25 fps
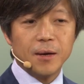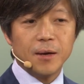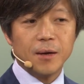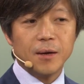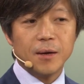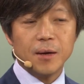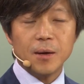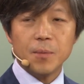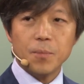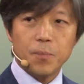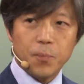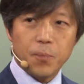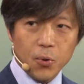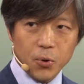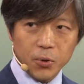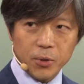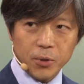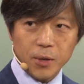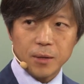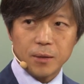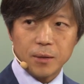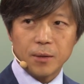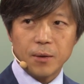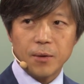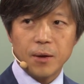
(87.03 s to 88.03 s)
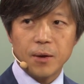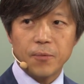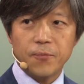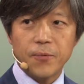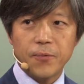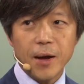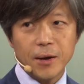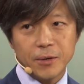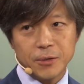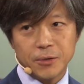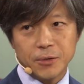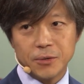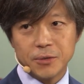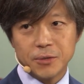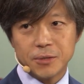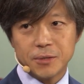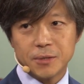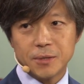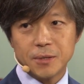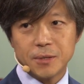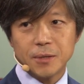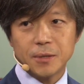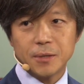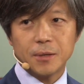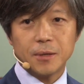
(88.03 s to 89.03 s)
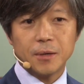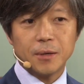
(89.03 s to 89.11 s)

important factors: